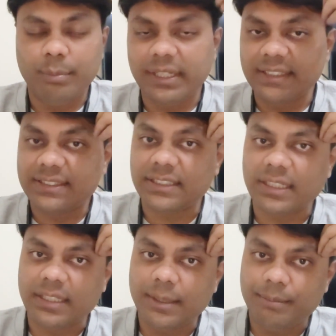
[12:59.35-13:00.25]
please
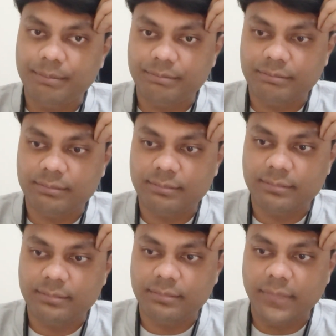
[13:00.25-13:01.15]

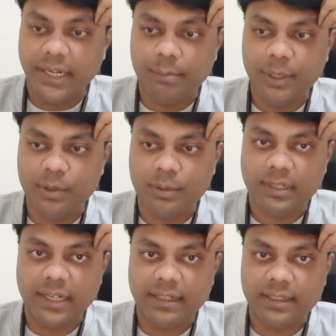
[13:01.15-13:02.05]
let me know
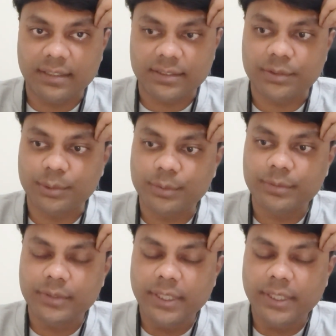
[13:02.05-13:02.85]
and let others know.